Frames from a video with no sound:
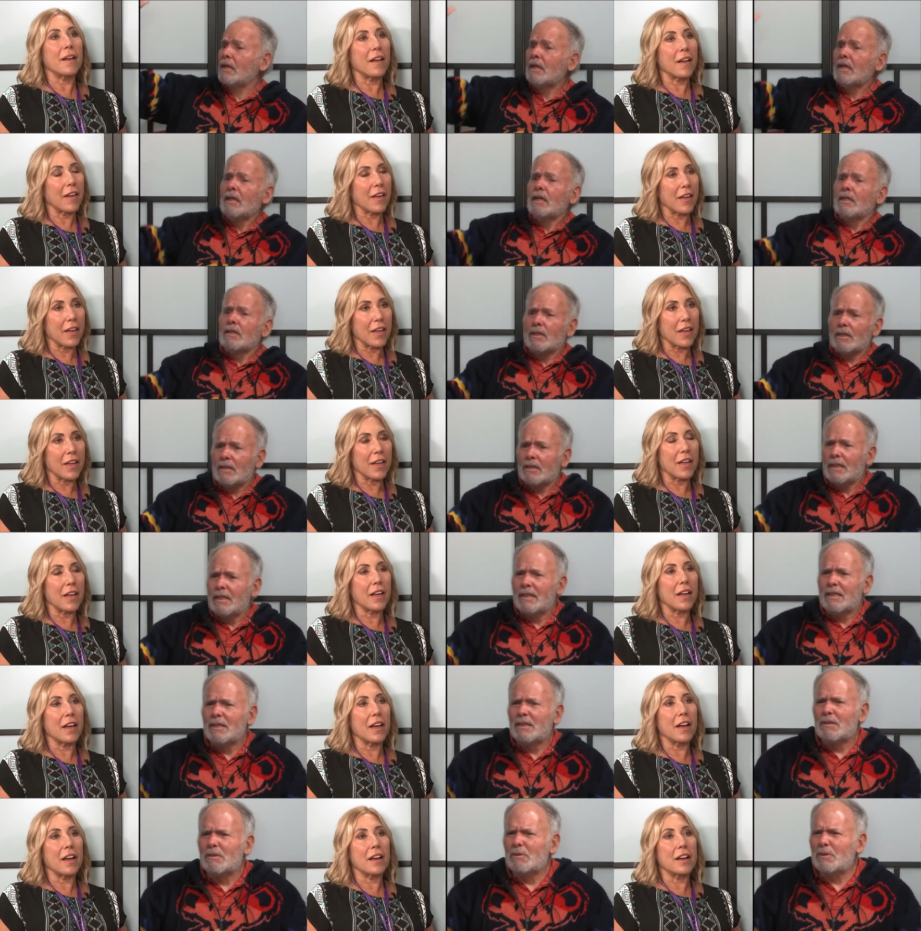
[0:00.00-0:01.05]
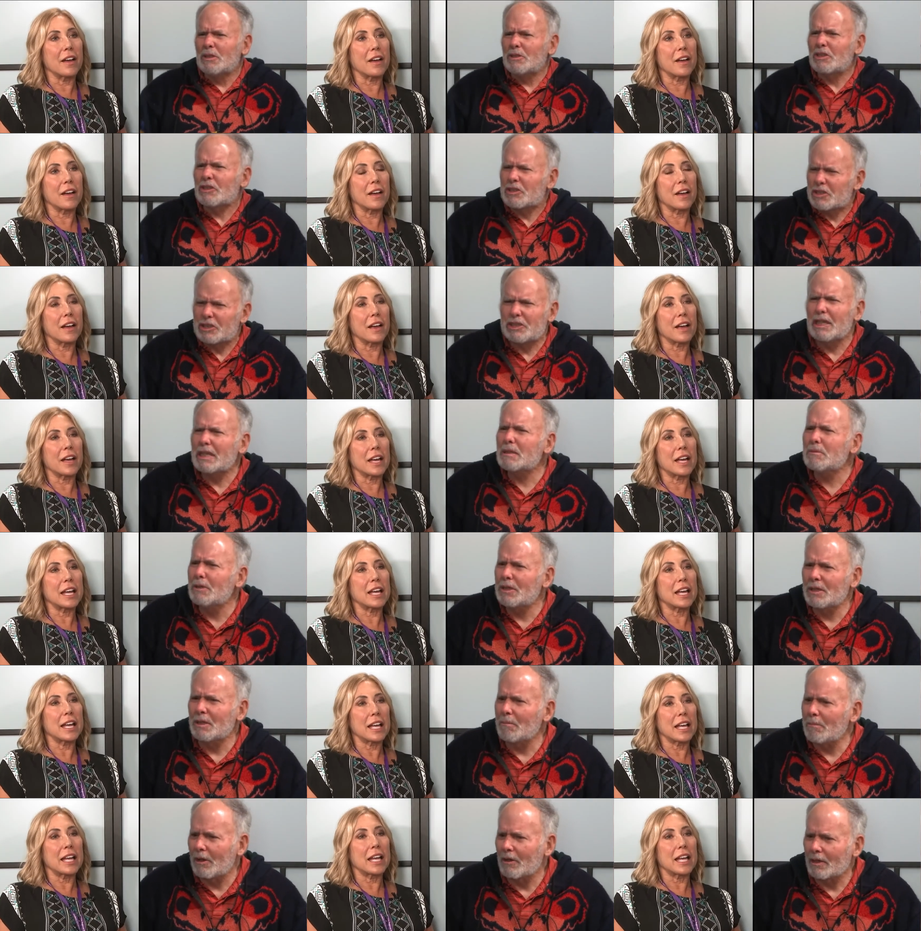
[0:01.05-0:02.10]
Speaker 1: way, there's a stigma
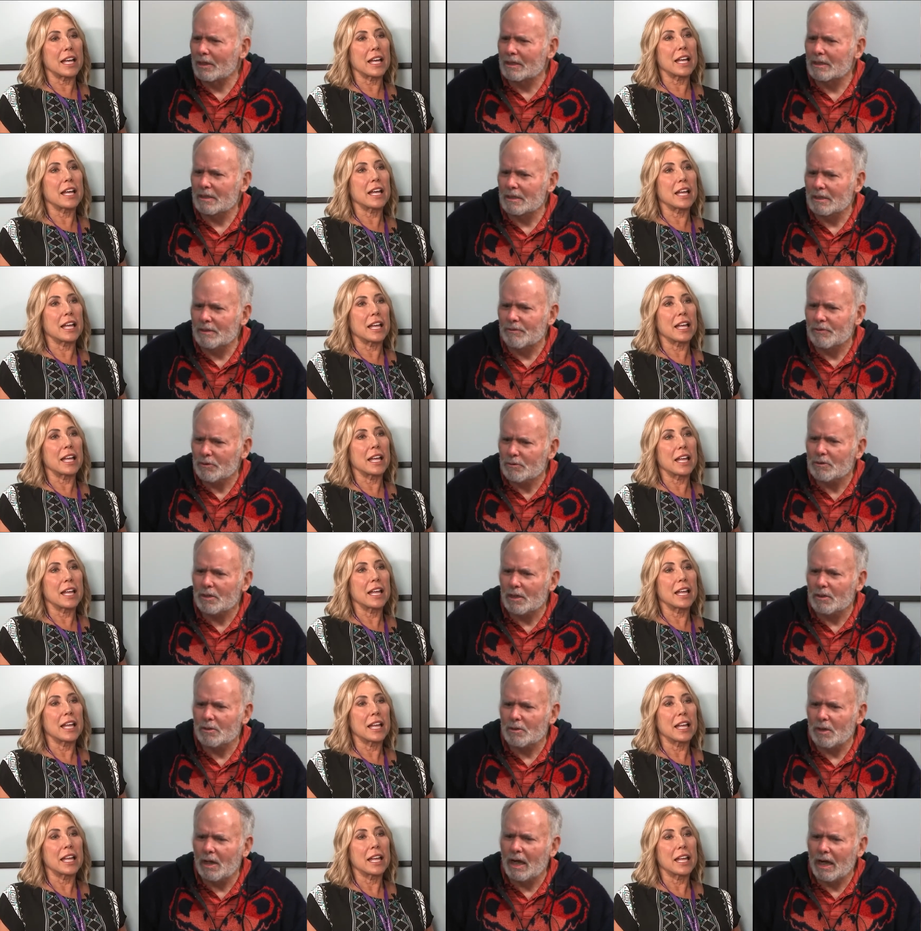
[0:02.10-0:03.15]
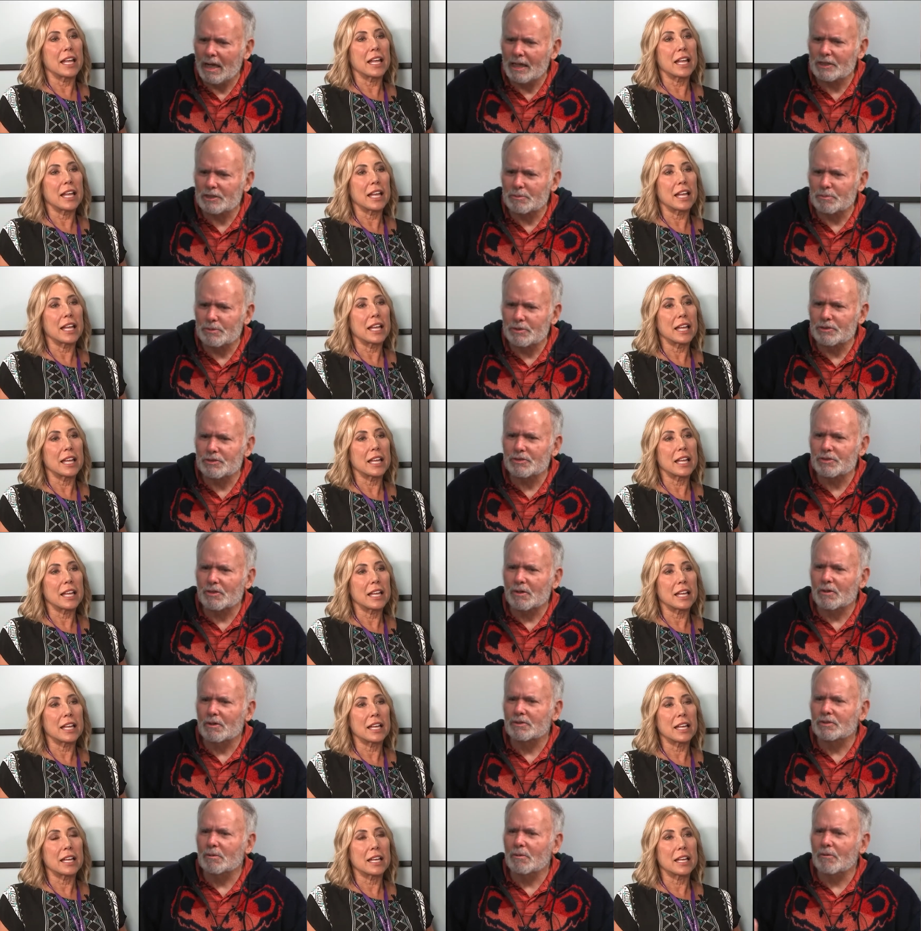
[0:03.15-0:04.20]
in America. If you go to a hospice
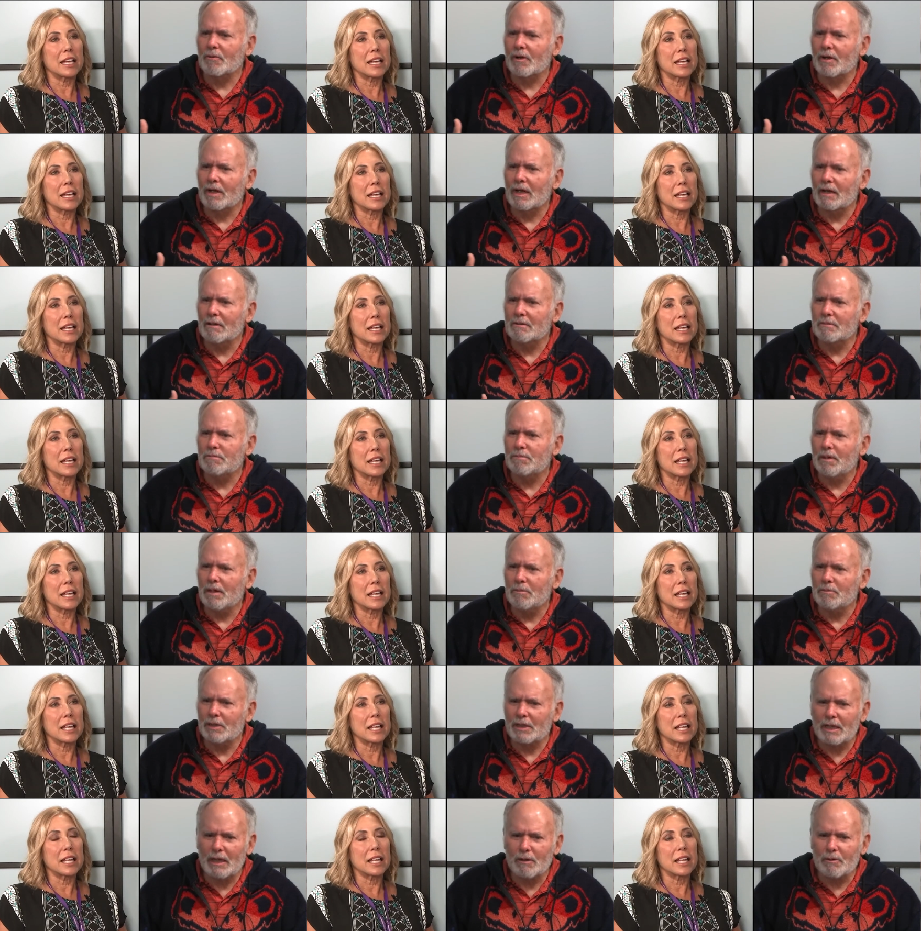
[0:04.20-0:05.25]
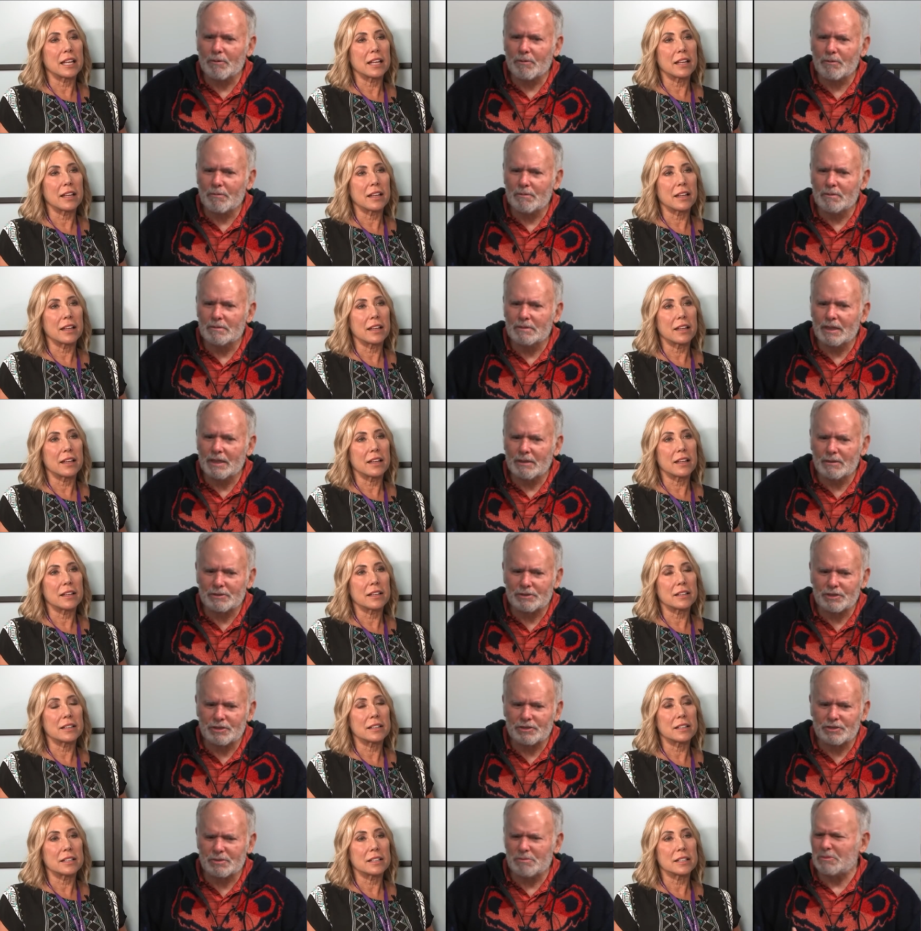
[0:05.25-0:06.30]
or some of our public health care
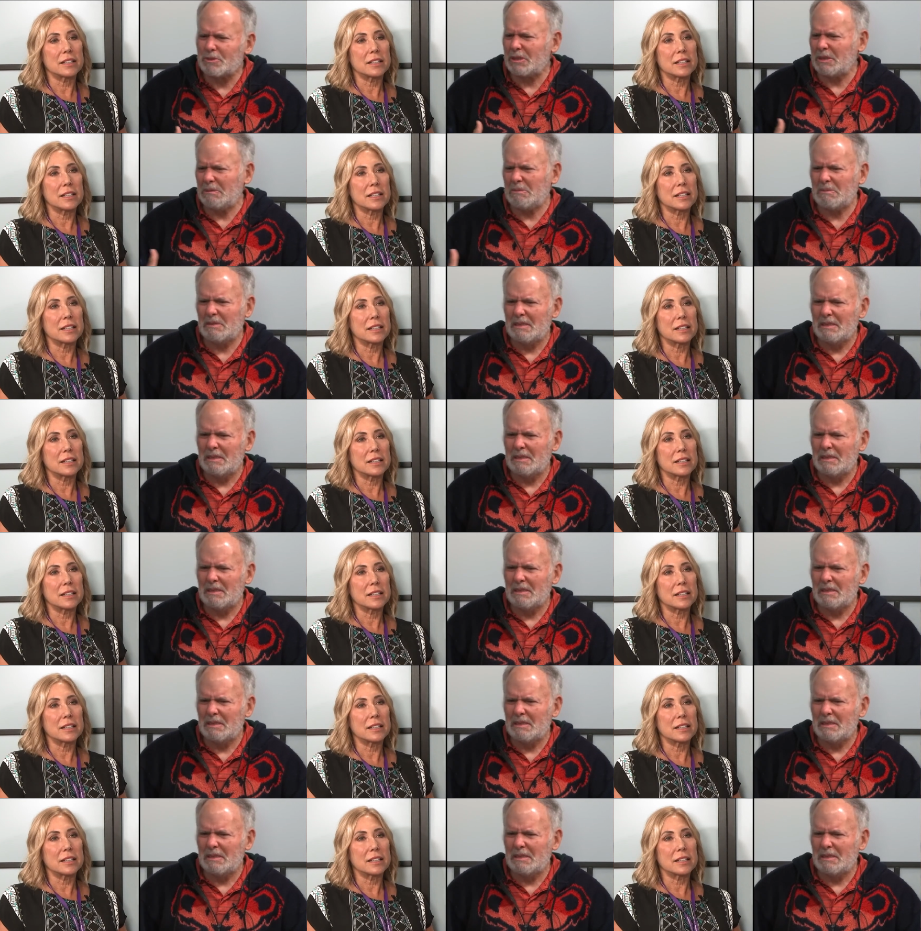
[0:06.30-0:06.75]
systems,